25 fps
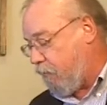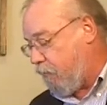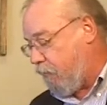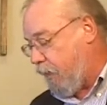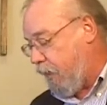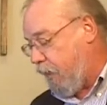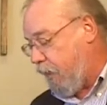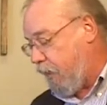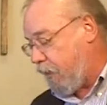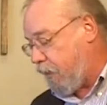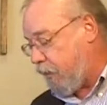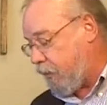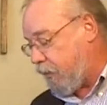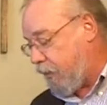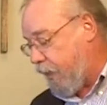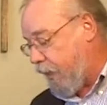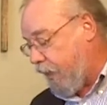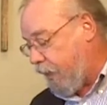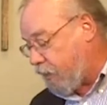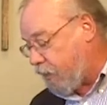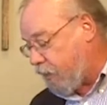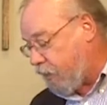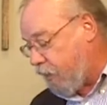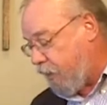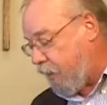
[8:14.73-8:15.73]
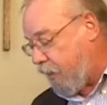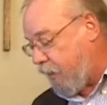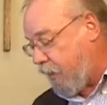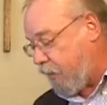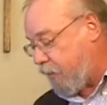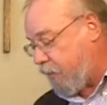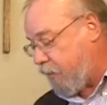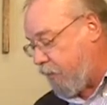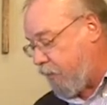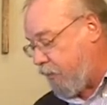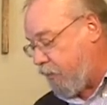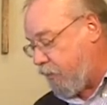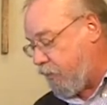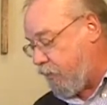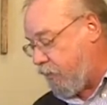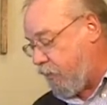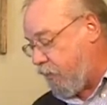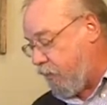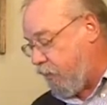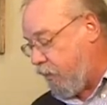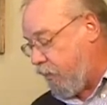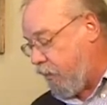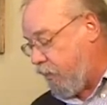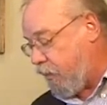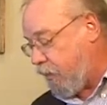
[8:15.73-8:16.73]
But the tax collector
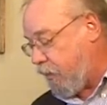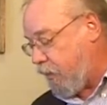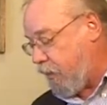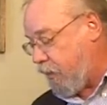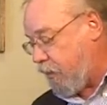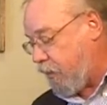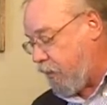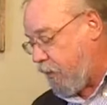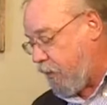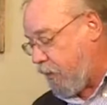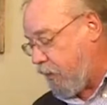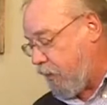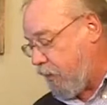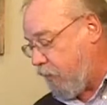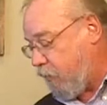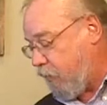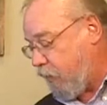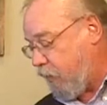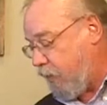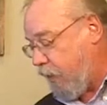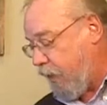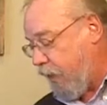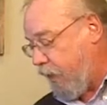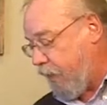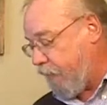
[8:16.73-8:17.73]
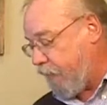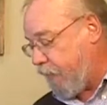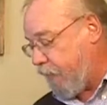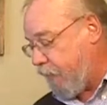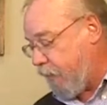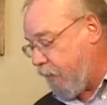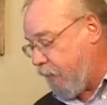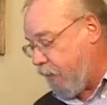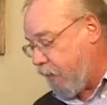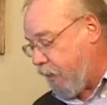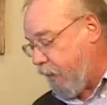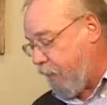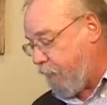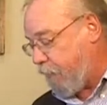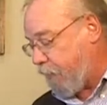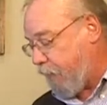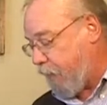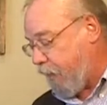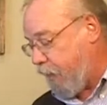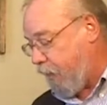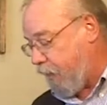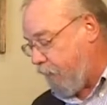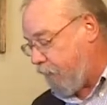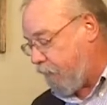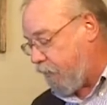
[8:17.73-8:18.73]
stood at a distance. He would not even look up
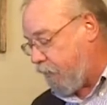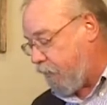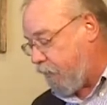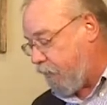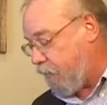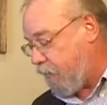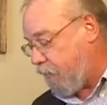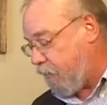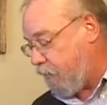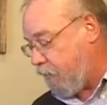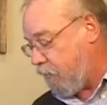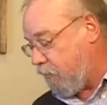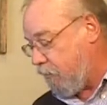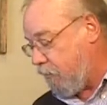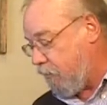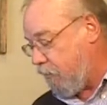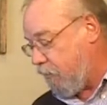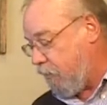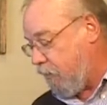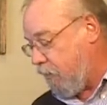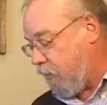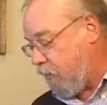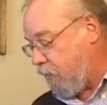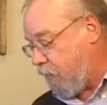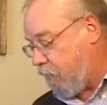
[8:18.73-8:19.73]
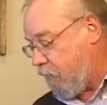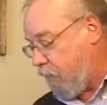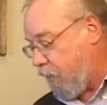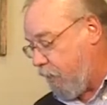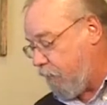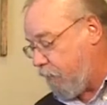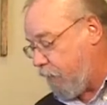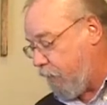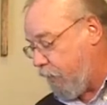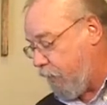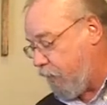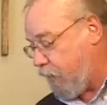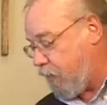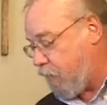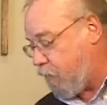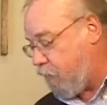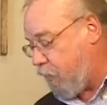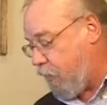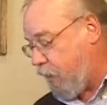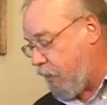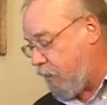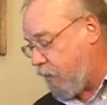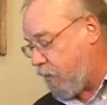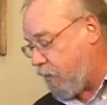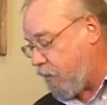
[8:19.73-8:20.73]
to heaven, but beat his
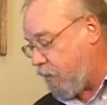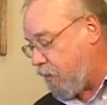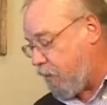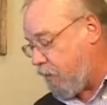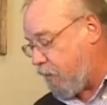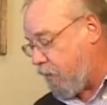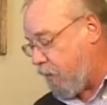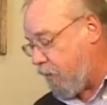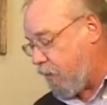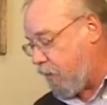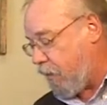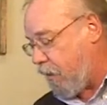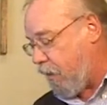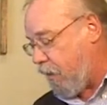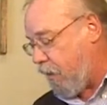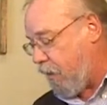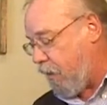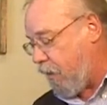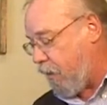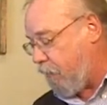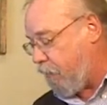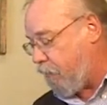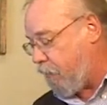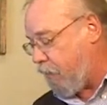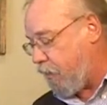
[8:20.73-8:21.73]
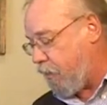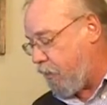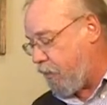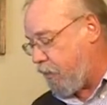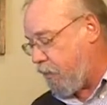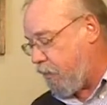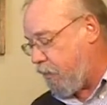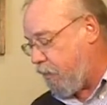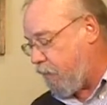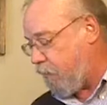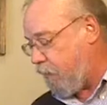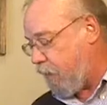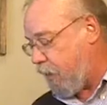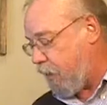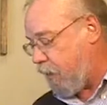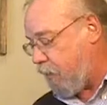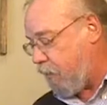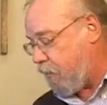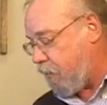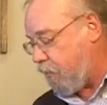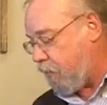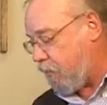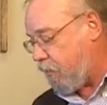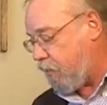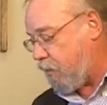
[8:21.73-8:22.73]
breast and said, God, have mercy on
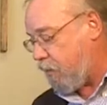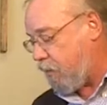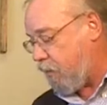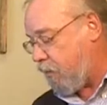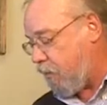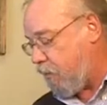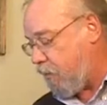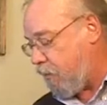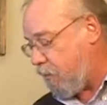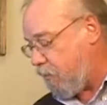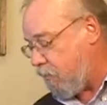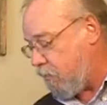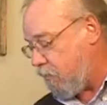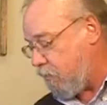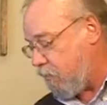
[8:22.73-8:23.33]
me, a sinner.